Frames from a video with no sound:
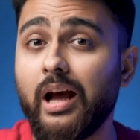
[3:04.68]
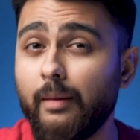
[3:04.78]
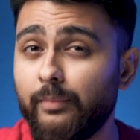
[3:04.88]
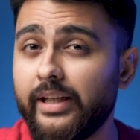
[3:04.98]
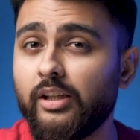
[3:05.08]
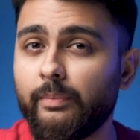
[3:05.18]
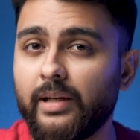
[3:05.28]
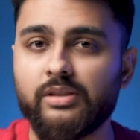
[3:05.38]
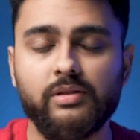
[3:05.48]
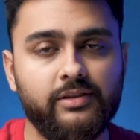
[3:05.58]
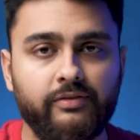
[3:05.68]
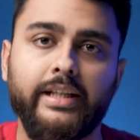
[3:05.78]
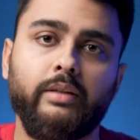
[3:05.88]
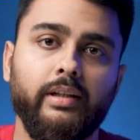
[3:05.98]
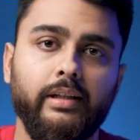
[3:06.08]
update your passwords
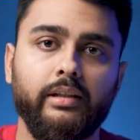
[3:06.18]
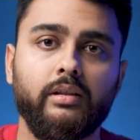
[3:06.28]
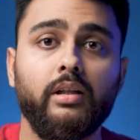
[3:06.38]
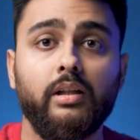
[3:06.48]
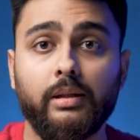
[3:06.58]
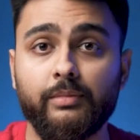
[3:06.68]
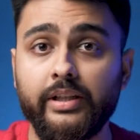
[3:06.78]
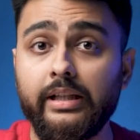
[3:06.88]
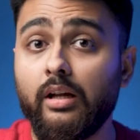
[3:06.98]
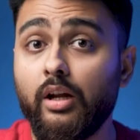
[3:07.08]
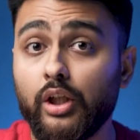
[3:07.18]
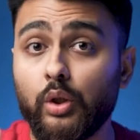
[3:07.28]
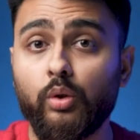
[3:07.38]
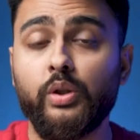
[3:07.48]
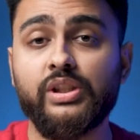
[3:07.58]
frequently. Number three,
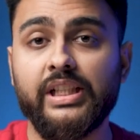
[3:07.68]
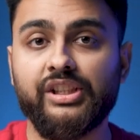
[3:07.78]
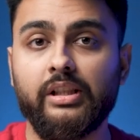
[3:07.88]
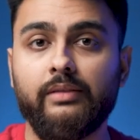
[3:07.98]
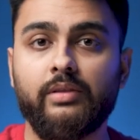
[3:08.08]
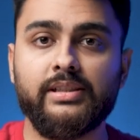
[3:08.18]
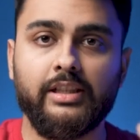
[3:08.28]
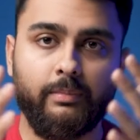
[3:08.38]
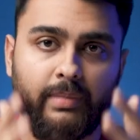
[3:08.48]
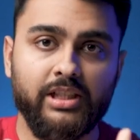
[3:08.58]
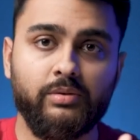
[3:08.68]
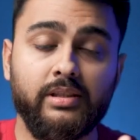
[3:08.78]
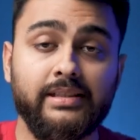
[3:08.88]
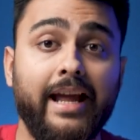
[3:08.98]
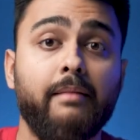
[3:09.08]
don't use dictionary words in your
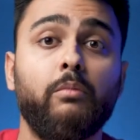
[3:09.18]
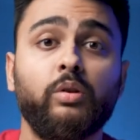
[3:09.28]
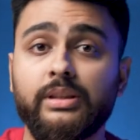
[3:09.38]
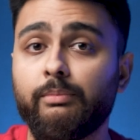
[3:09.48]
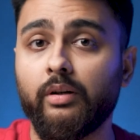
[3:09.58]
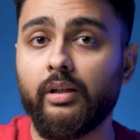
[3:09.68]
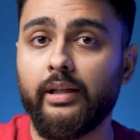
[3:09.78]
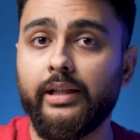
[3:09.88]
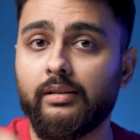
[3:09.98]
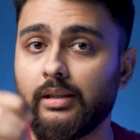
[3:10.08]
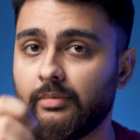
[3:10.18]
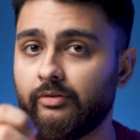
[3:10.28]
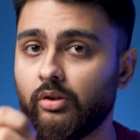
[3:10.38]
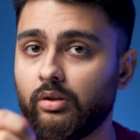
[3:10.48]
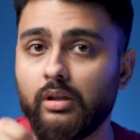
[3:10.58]
passwords. And most importantly, number
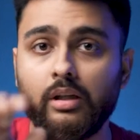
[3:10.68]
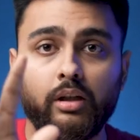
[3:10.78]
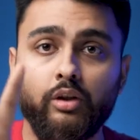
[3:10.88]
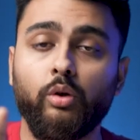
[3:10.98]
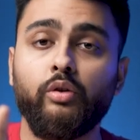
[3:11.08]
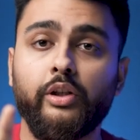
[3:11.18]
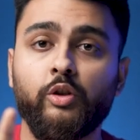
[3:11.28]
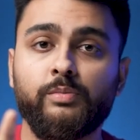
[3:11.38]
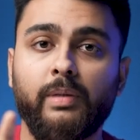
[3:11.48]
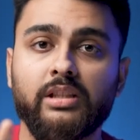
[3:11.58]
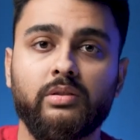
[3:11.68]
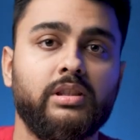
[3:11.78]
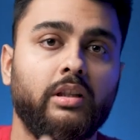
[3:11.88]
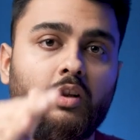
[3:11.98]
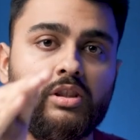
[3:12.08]
four, don't reuse
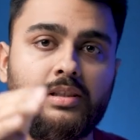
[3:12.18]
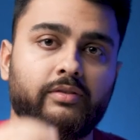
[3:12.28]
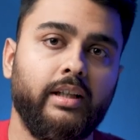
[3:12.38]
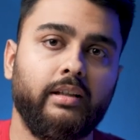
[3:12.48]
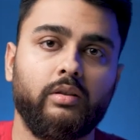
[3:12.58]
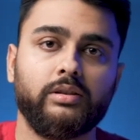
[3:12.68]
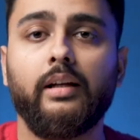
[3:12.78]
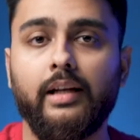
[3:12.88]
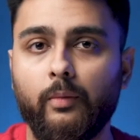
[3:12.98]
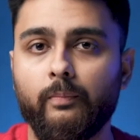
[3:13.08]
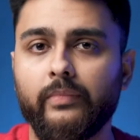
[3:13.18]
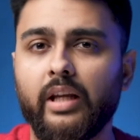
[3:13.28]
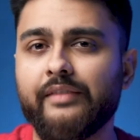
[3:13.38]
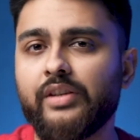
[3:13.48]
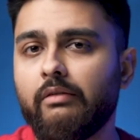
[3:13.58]
passwords across different accounts. Now,
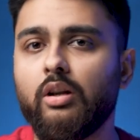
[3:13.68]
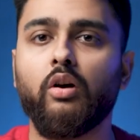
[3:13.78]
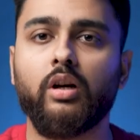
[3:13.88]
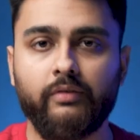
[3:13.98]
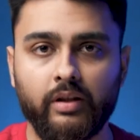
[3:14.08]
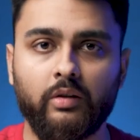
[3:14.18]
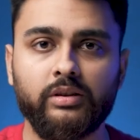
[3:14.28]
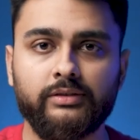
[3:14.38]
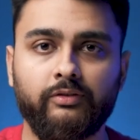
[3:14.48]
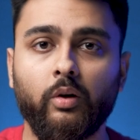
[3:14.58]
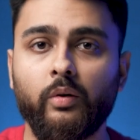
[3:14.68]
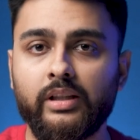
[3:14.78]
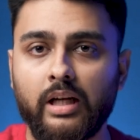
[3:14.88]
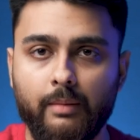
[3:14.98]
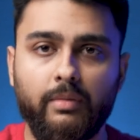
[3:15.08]
if you have a lot of accounts,
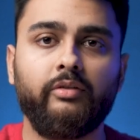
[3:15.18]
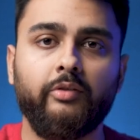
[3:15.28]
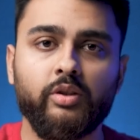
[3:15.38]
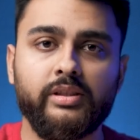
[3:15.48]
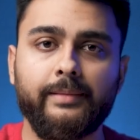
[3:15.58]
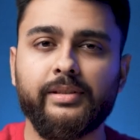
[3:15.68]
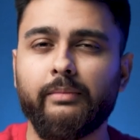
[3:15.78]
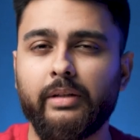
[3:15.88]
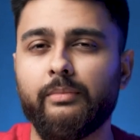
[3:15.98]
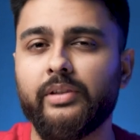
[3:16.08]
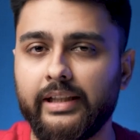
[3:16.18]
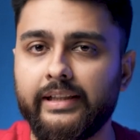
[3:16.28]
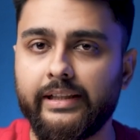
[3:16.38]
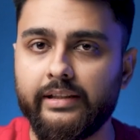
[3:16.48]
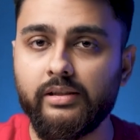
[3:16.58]
following the above four steps can become really
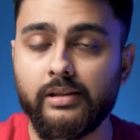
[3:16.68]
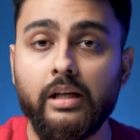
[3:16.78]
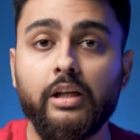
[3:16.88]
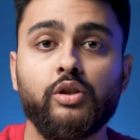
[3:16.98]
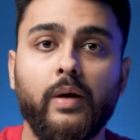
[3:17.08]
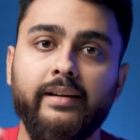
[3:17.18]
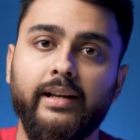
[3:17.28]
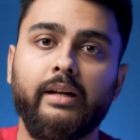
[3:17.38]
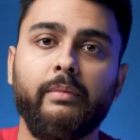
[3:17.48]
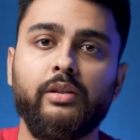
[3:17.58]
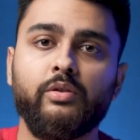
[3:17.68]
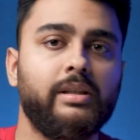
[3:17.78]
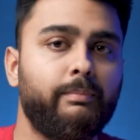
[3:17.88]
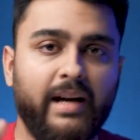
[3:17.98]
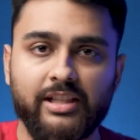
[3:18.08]
tedious. So I'd recommend
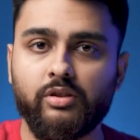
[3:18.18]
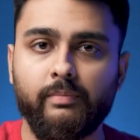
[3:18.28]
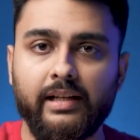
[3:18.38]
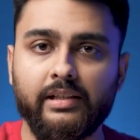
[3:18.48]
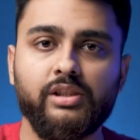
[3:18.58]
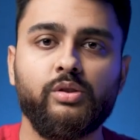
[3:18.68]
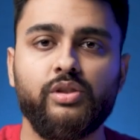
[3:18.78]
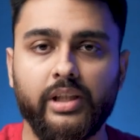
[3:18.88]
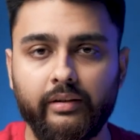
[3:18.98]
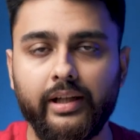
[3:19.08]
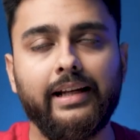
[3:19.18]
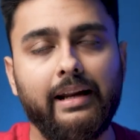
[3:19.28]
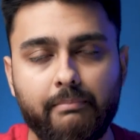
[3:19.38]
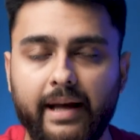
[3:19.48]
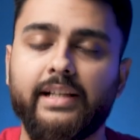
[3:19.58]
using password managers to generate
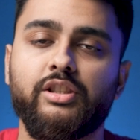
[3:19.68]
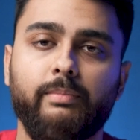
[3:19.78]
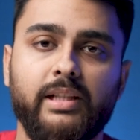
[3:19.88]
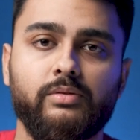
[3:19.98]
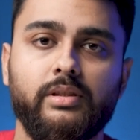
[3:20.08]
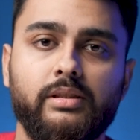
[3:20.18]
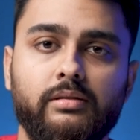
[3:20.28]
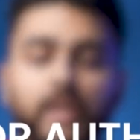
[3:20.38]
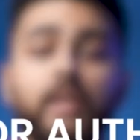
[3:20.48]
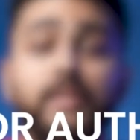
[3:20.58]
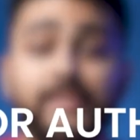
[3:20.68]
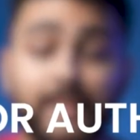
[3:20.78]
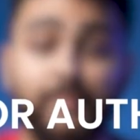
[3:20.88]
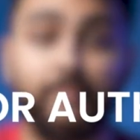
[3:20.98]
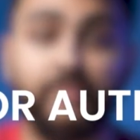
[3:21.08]
and manage your passwords.
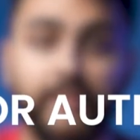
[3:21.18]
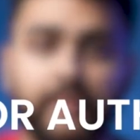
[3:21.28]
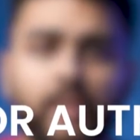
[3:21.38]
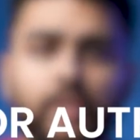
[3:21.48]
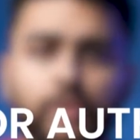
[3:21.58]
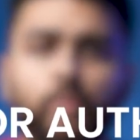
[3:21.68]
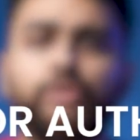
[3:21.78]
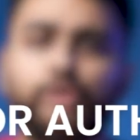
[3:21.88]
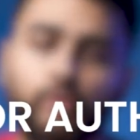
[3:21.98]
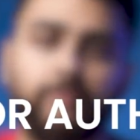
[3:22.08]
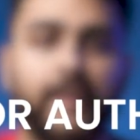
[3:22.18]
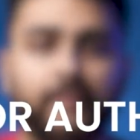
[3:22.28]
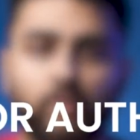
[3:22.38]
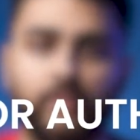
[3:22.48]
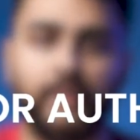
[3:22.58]
Step number three, use
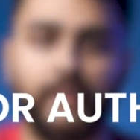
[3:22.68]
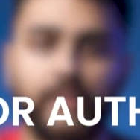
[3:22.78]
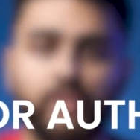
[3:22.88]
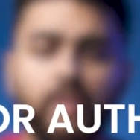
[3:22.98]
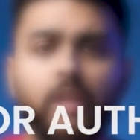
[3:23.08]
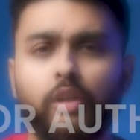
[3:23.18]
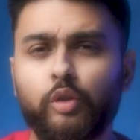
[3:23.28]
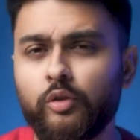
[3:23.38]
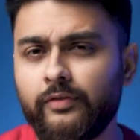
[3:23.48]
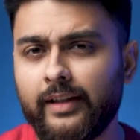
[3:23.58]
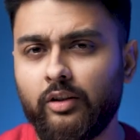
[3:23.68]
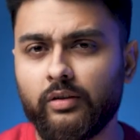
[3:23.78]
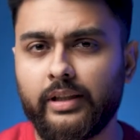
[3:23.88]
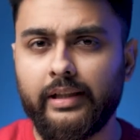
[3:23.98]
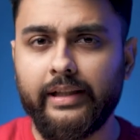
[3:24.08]
two-factor authentication. Two-factor
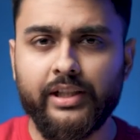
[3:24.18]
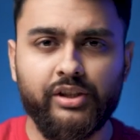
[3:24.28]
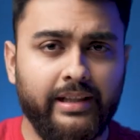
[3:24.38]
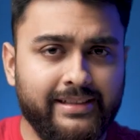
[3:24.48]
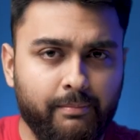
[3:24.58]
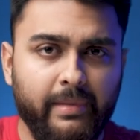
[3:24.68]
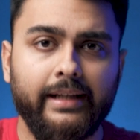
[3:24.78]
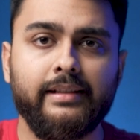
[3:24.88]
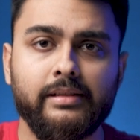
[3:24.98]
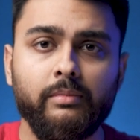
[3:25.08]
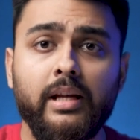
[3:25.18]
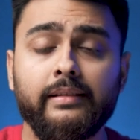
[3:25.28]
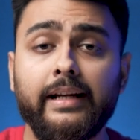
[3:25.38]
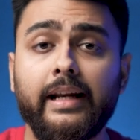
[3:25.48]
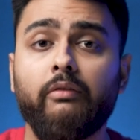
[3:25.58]
authentication is a mechanism
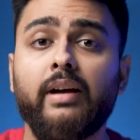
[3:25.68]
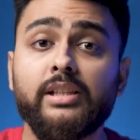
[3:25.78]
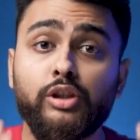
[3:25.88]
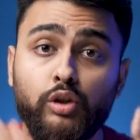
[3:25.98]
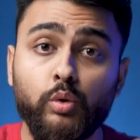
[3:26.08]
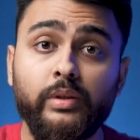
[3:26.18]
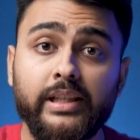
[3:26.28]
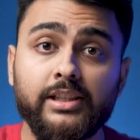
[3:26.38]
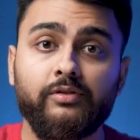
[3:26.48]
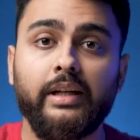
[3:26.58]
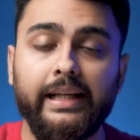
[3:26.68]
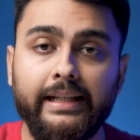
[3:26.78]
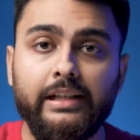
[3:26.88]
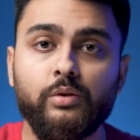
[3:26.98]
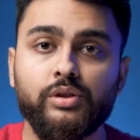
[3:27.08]
that requires two keys for
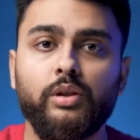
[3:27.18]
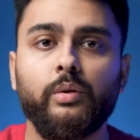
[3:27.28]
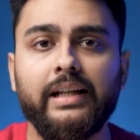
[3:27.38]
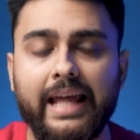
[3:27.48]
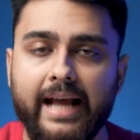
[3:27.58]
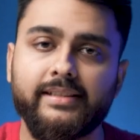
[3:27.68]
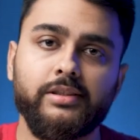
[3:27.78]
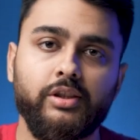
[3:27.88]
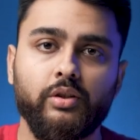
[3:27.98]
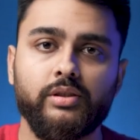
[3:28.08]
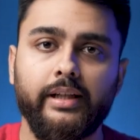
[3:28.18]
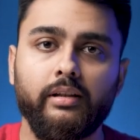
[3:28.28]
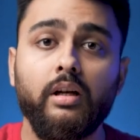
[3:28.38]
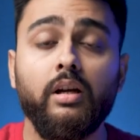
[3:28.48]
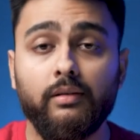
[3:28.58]
any user to get access to your
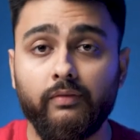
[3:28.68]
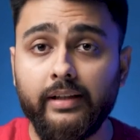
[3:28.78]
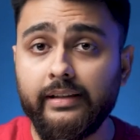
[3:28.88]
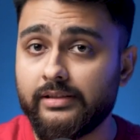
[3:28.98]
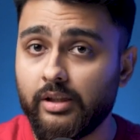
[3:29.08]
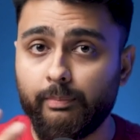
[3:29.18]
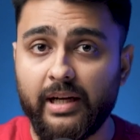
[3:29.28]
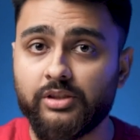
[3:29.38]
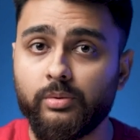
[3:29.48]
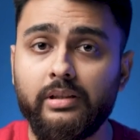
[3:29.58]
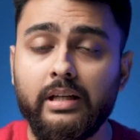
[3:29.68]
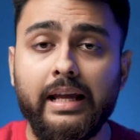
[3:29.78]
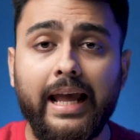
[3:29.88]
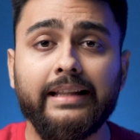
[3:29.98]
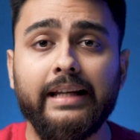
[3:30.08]
site. One is your password
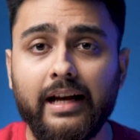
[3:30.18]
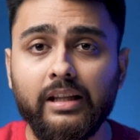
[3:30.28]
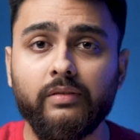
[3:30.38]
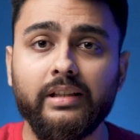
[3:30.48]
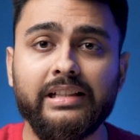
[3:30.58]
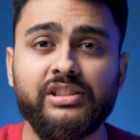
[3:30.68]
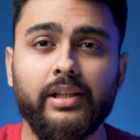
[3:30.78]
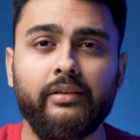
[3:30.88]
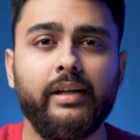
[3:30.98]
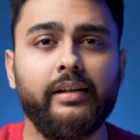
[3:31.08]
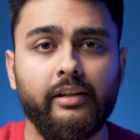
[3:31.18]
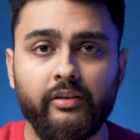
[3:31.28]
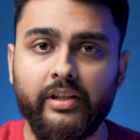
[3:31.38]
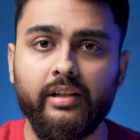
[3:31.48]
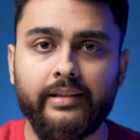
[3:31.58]
and the other one is generated
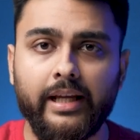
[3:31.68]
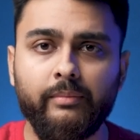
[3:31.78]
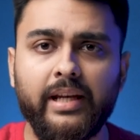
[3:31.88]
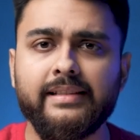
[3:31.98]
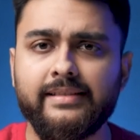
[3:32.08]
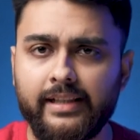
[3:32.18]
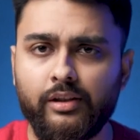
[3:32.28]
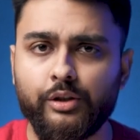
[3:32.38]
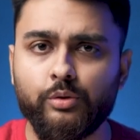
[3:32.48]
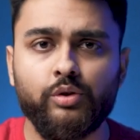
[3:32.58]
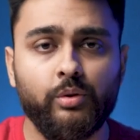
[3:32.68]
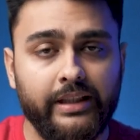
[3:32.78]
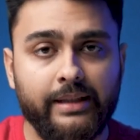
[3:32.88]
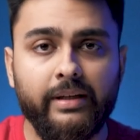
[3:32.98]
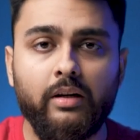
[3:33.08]
in real time and sent to you through
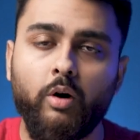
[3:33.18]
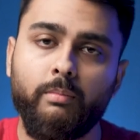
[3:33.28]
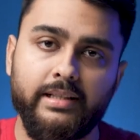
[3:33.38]
email or